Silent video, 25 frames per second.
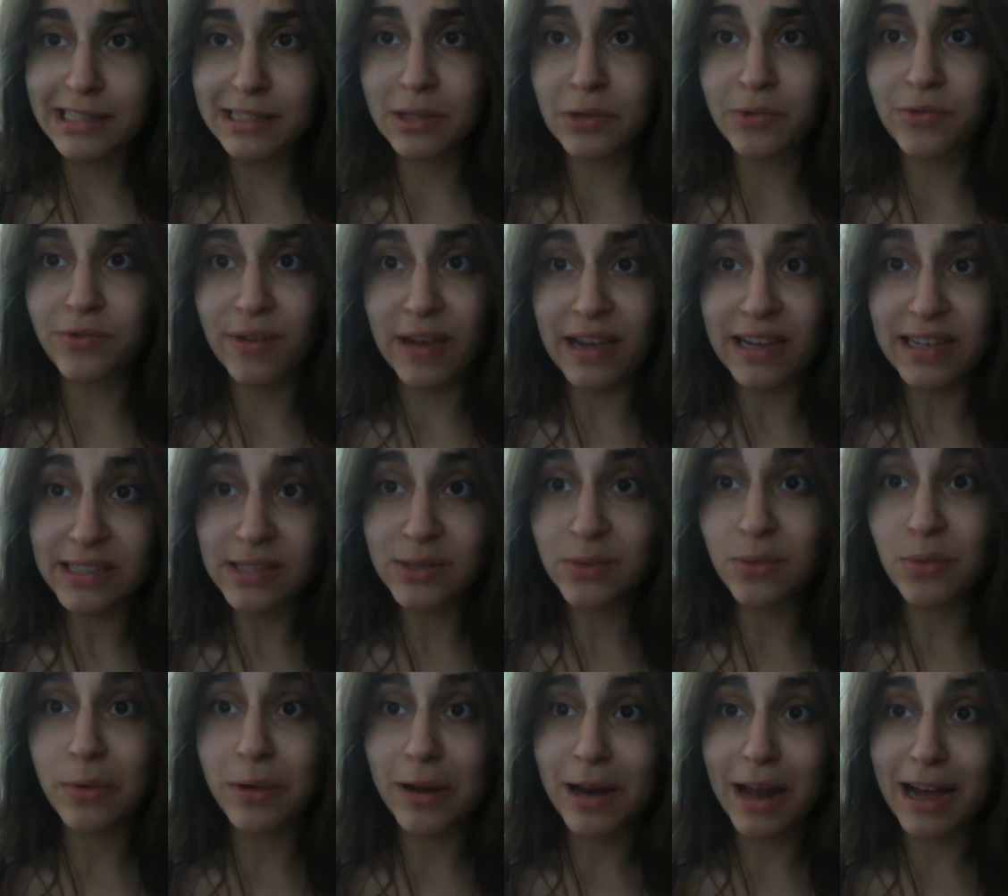this is the phase
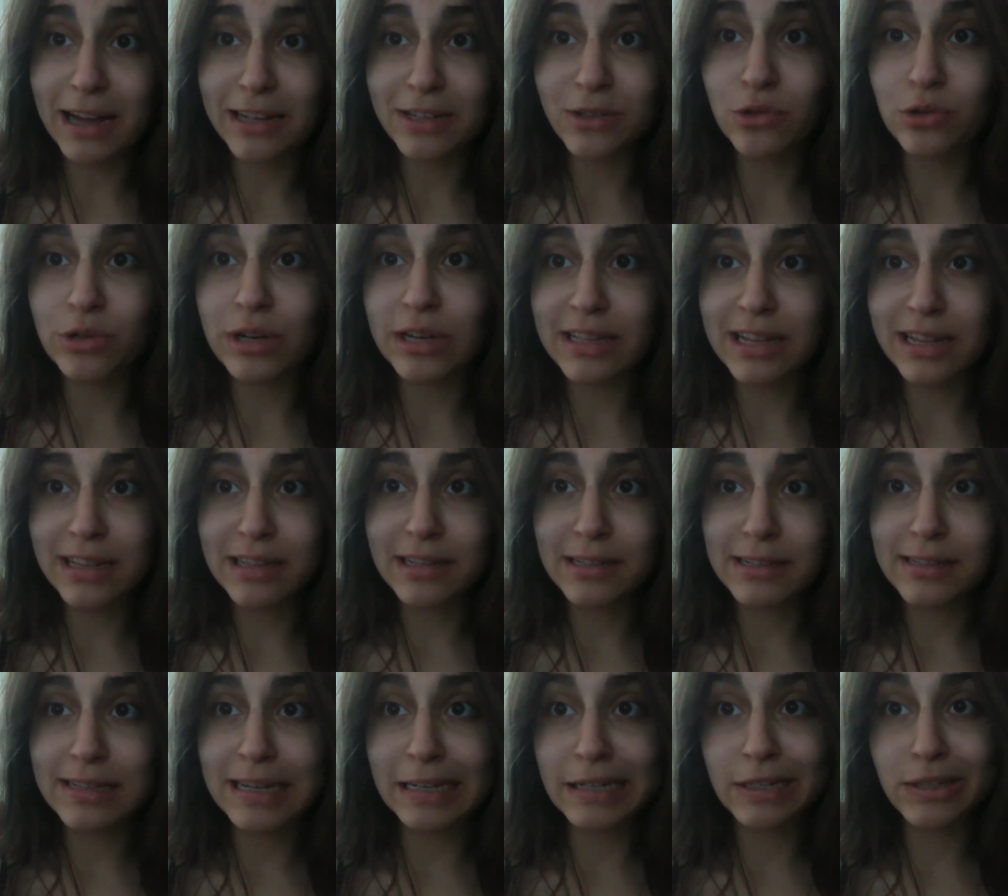when I do not
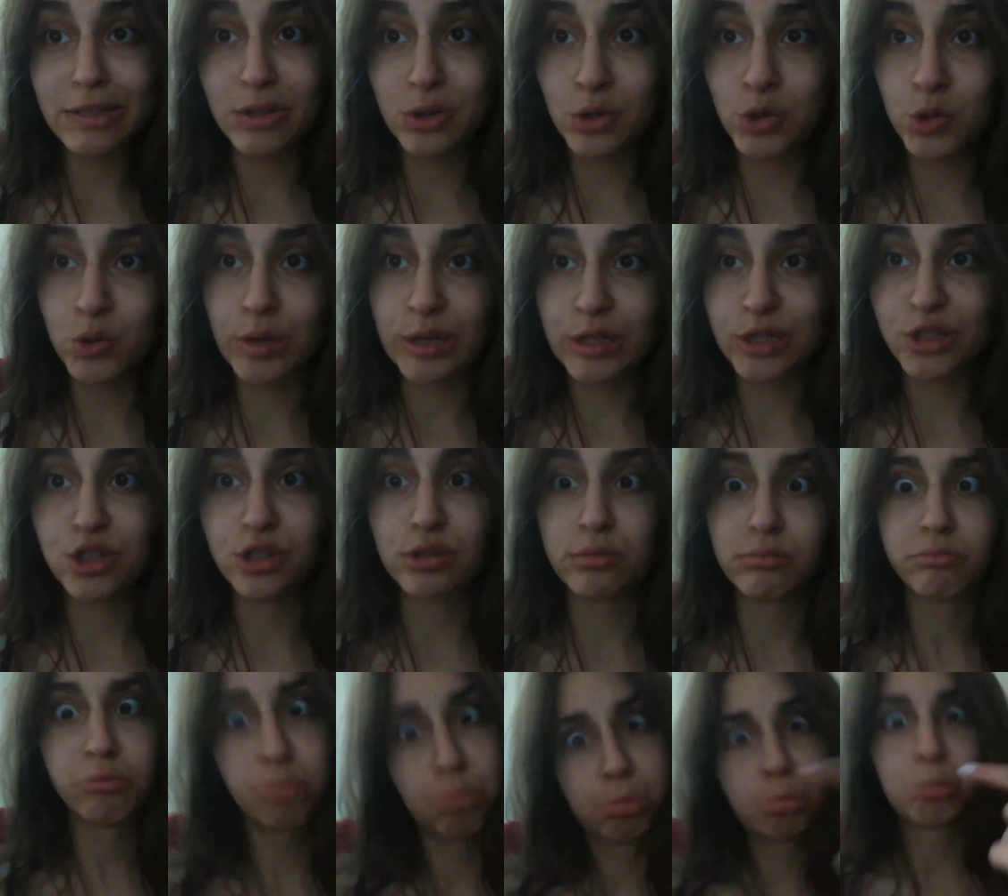understand the
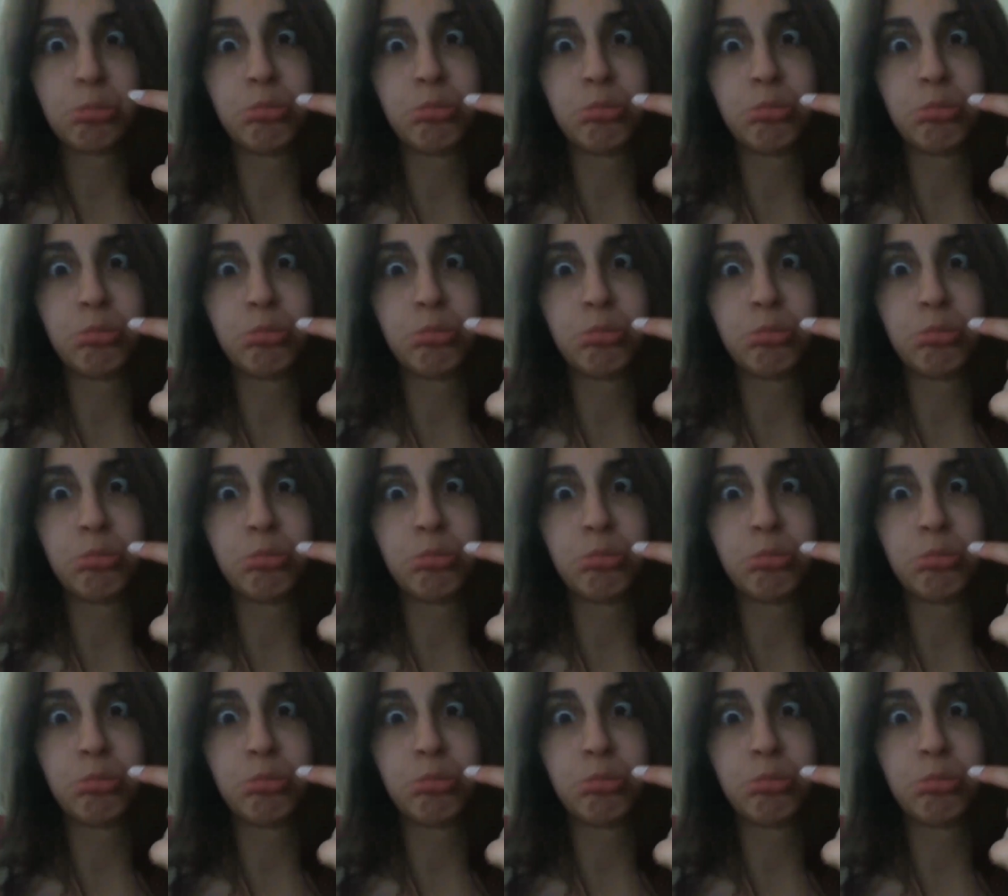situation.